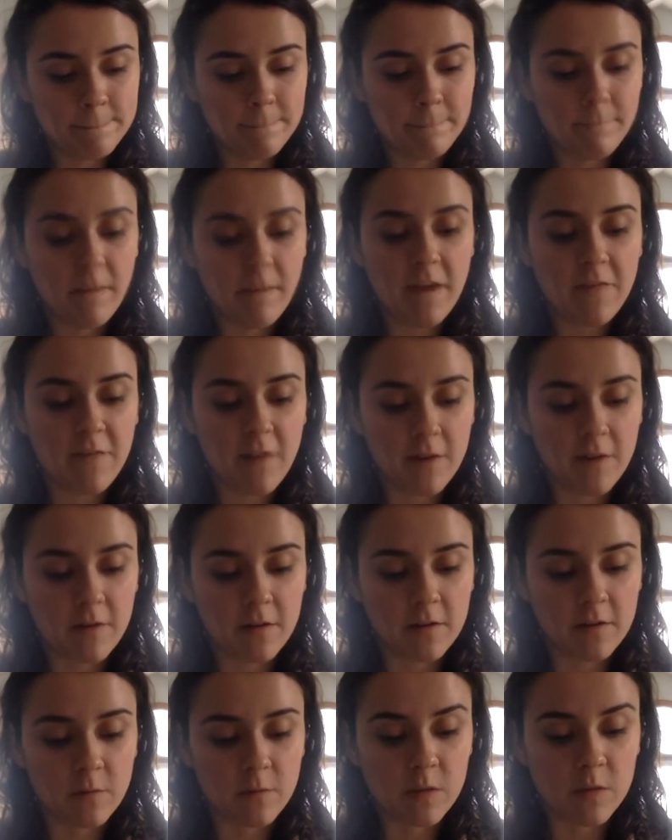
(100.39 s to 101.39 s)
My
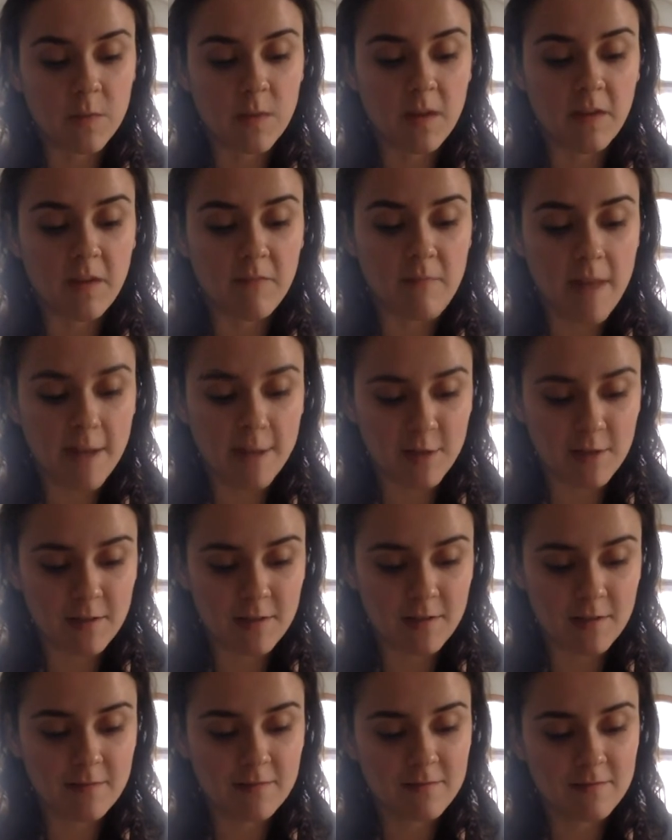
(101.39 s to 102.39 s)
father was made of magic.
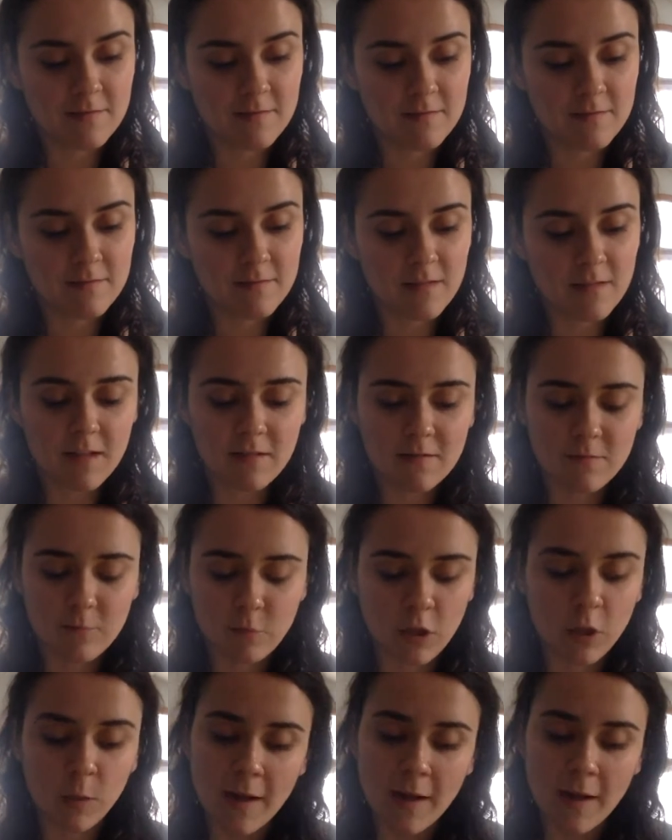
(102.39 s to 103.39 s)
Not
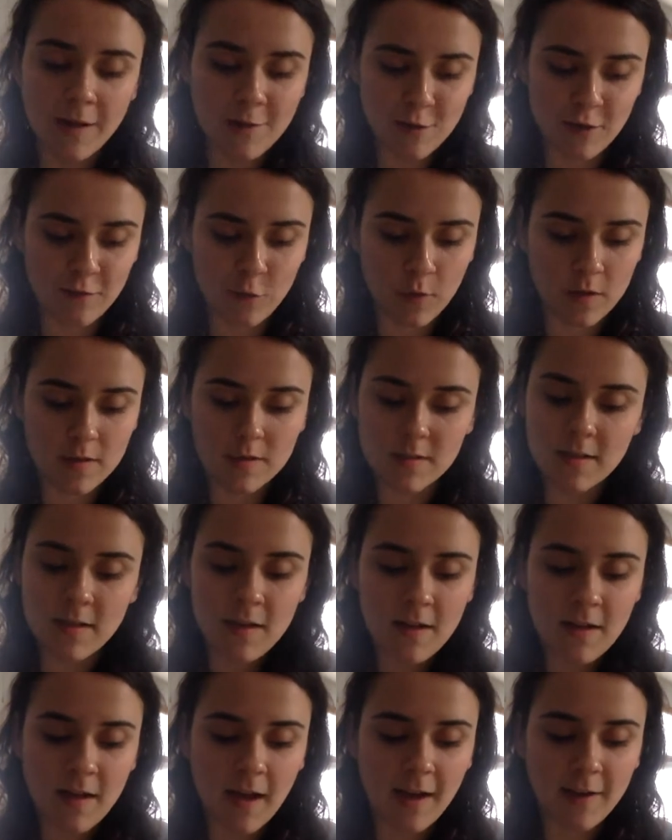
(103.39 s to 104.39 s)
real magic, of course.
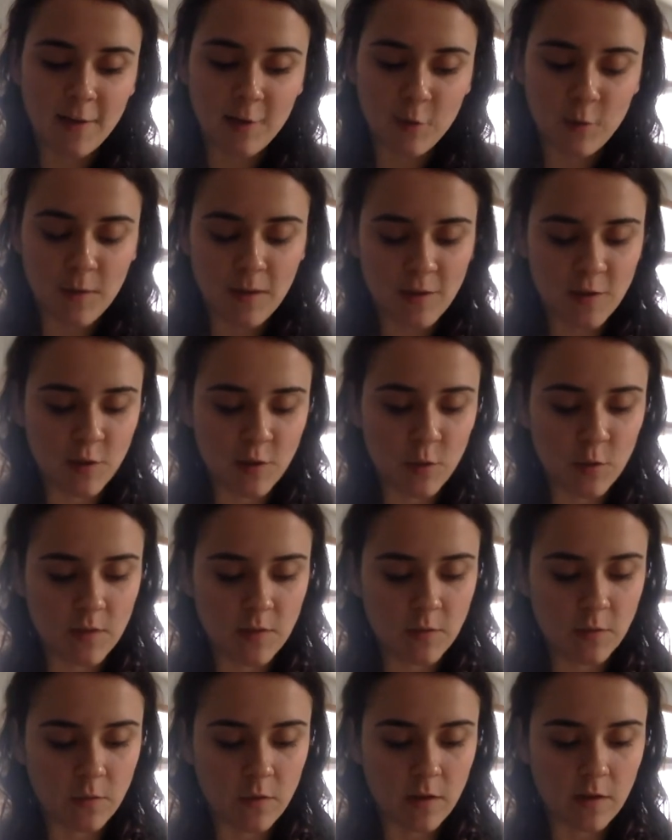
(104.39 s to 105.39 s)
I knew magic
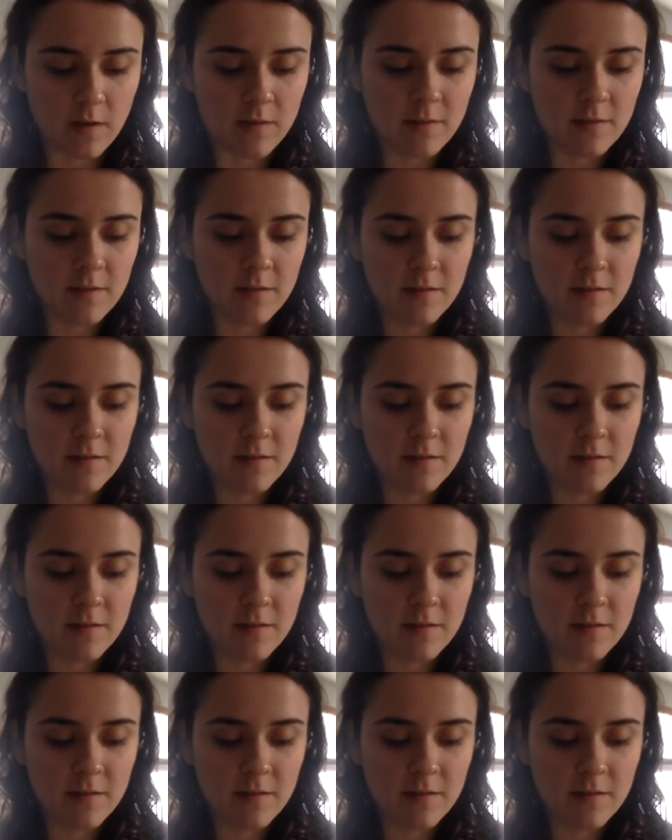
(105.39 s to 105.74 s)
wasn't real.